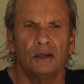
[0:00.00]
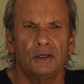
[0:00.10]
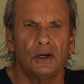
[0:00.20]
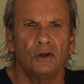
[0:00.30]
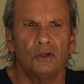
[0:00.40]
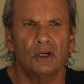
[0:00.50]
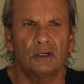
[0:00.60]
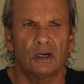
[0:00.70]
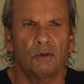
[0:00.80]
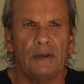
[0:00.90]
you know,
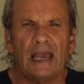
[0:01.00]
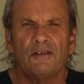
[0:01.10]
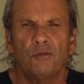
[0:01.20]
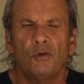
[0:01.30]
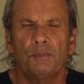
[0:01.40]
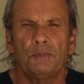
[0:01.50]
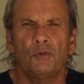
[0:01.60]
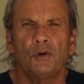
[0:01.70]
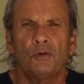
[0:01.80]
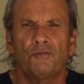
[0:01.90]
look,
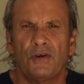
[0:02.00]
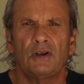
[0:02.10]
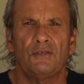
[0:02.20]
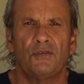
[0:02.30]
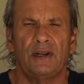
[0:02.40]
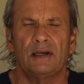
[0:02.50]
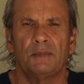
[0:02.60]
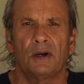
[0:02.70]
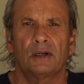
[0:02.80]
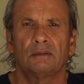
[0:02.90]
we're fairly free in
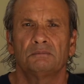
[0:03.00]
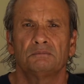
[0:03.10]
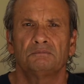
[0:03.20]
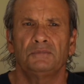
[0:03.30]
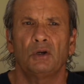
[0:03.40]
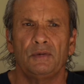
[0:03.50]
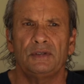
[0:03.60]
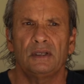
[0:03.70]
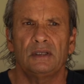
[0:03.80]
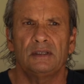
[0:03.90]
America. You
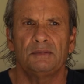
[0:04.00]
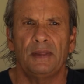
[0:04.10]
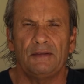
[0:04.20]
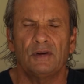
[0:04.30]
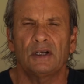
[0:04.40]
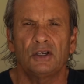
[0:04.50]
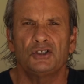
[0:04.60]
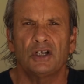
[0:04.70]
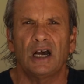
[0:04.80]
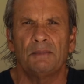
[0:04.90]
know, they've done a good
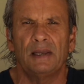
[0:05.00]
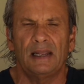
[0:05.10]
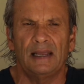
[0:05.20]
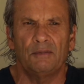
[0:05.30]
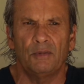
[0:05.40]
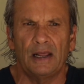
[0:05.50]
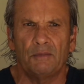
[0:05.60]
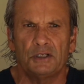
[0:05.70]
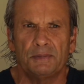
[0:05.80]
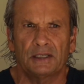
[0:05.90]
job at
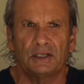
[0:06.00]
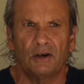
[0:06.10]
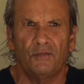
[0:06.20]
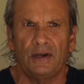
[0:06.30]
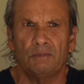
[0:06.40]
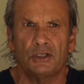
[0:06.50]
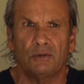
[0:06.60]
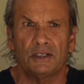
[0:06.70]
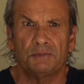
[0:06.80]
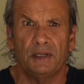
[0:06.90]
respecting our freedom,
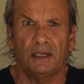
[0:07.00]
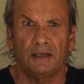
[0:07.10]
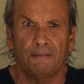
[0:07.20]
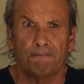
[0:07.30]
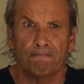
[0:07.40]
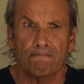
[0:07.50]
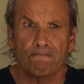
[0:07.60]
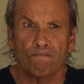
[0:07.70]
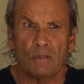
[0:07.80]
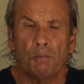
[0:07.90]
generally speaking.
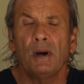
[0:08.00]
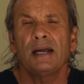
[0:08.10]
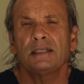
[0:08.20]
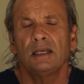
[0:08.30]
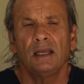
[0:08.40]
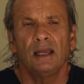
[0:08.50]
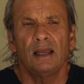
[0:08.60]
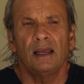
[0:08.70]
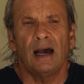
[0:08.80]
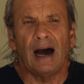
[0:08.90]
But
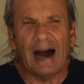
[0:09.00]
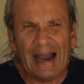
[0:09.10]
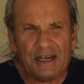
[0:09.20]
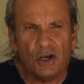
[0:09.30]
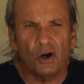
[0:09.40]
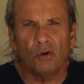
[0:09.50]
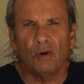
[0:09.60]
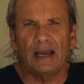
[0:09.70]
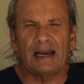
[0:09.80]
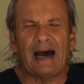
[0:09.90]
I know,
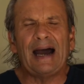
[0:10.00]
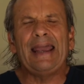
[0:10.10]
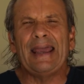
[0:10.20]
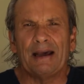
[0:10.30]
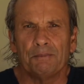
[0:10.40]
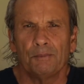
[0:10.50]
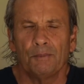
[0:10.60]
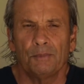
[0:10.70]
and I am